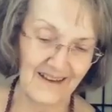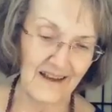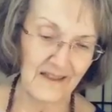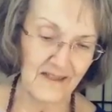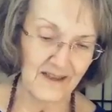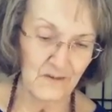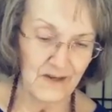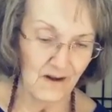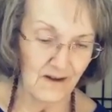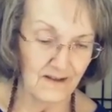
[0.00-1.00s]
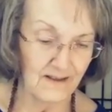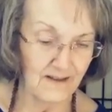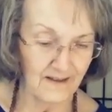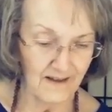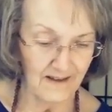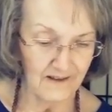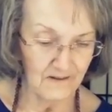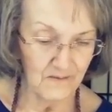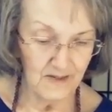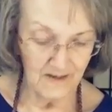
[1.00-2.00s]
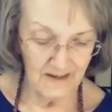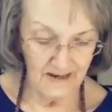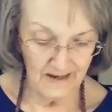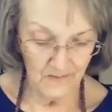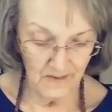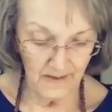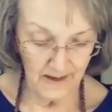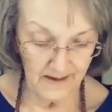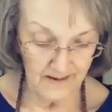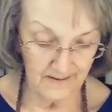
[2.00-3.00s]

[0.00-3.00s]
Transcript: I think we all can resonate with that.